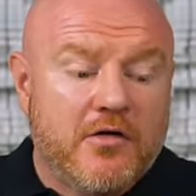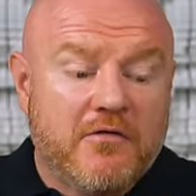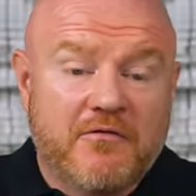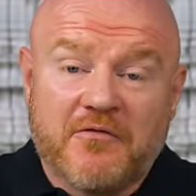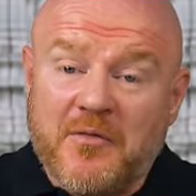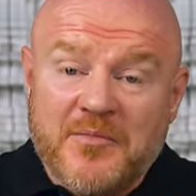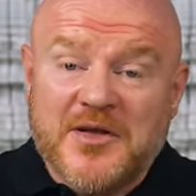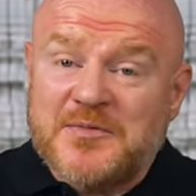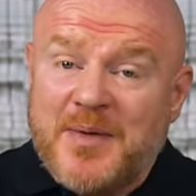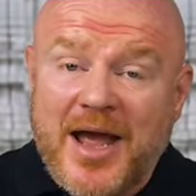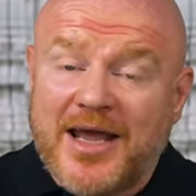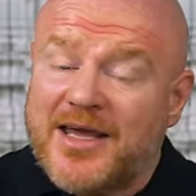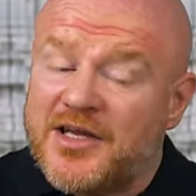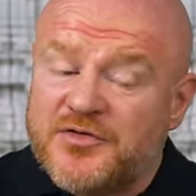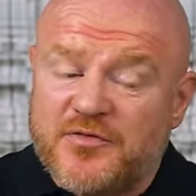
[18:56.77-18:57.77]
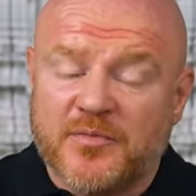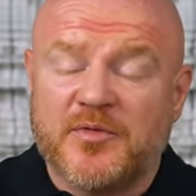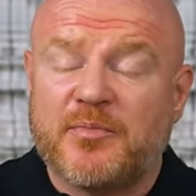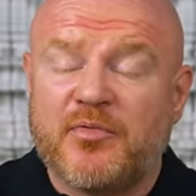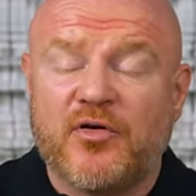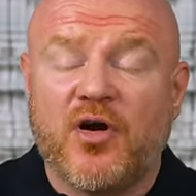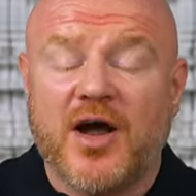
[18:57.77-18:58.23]
from this package, from
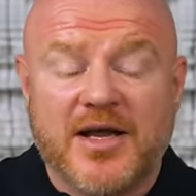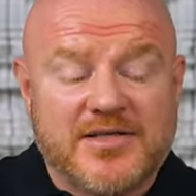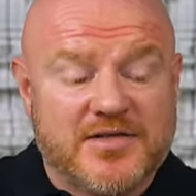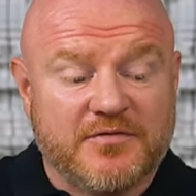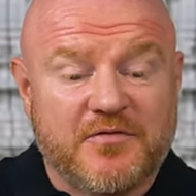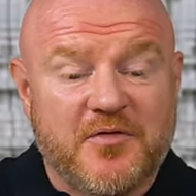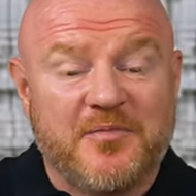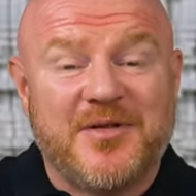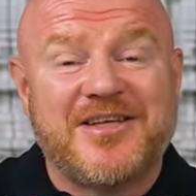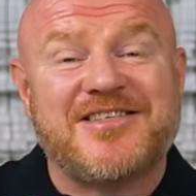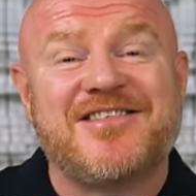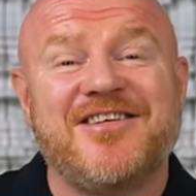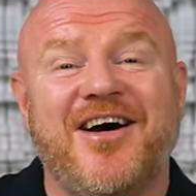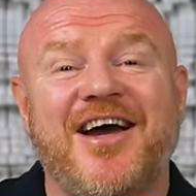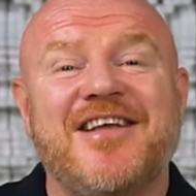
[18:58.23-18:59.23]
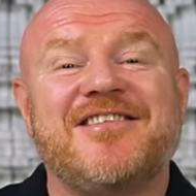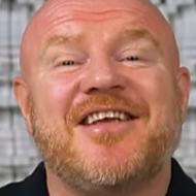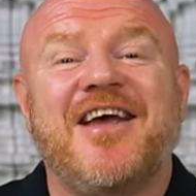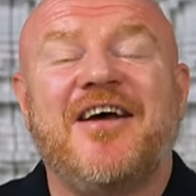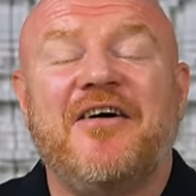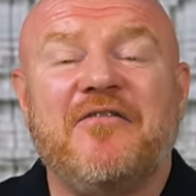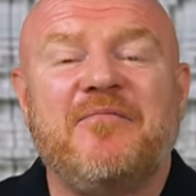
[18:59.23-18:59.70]
the price and from this size
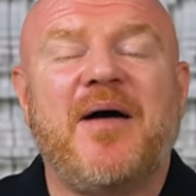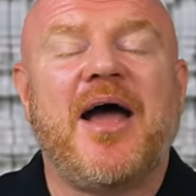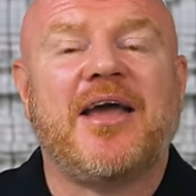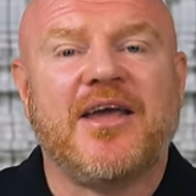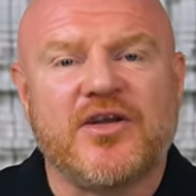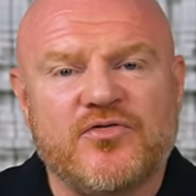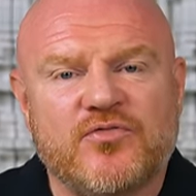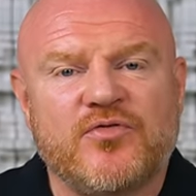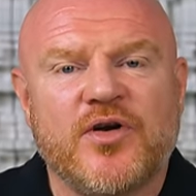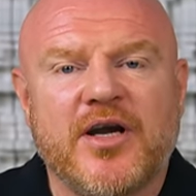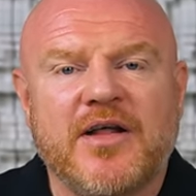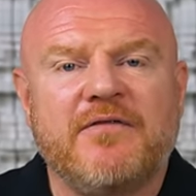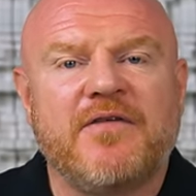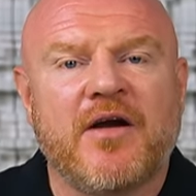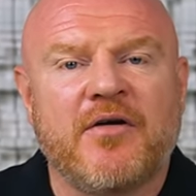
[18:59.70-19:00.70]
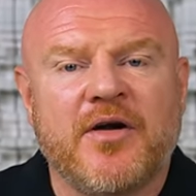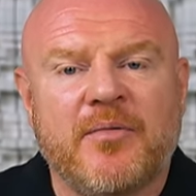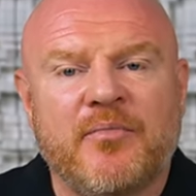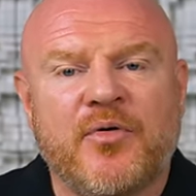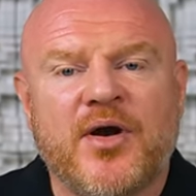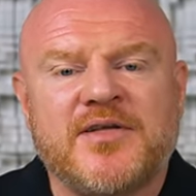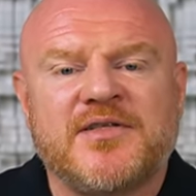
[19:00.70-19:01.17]
of package. Really very
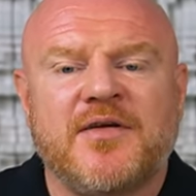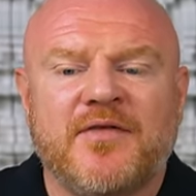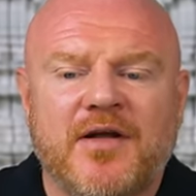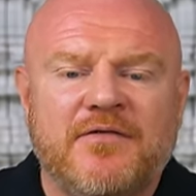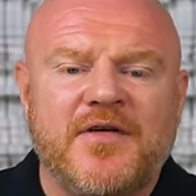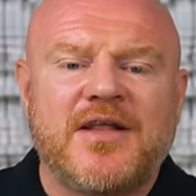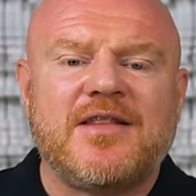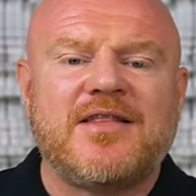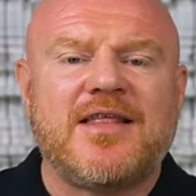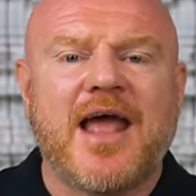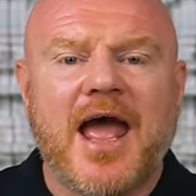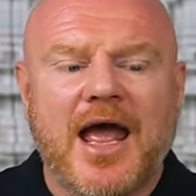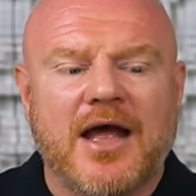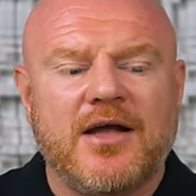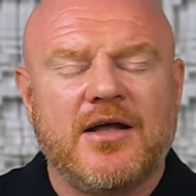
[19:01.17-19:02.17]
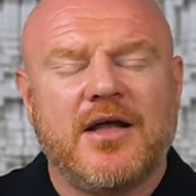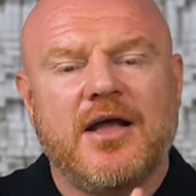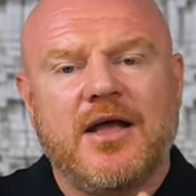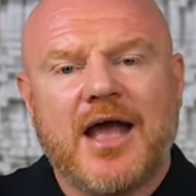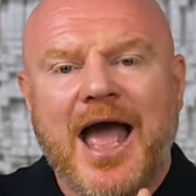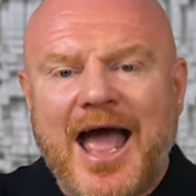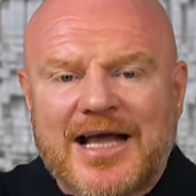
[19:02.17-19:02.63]
impressive. And I think that,
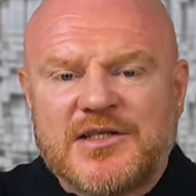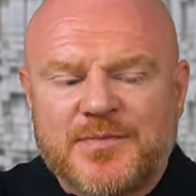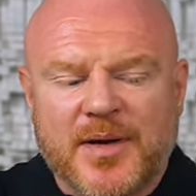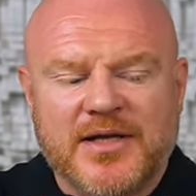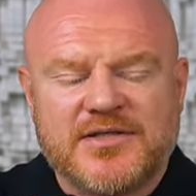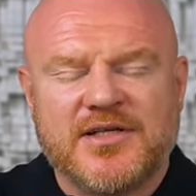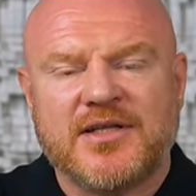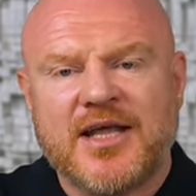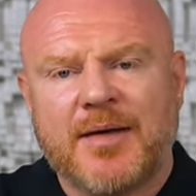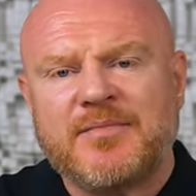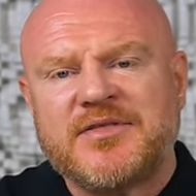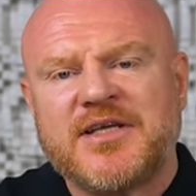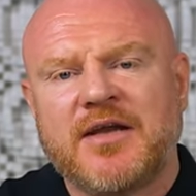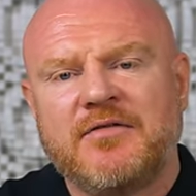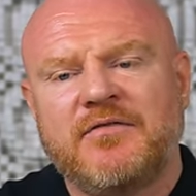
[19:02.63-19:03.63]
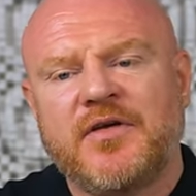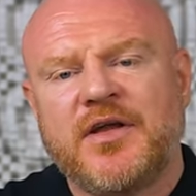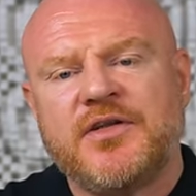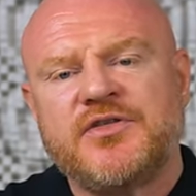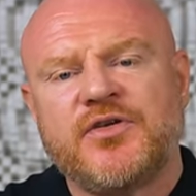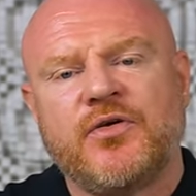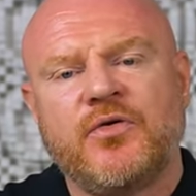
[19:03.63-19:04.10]
aspect to the M10
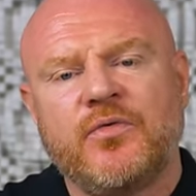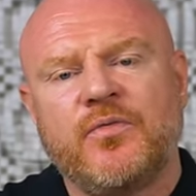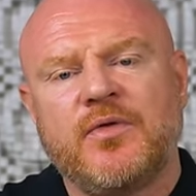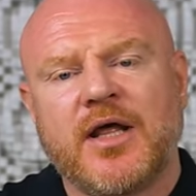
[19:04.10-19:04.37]
V2,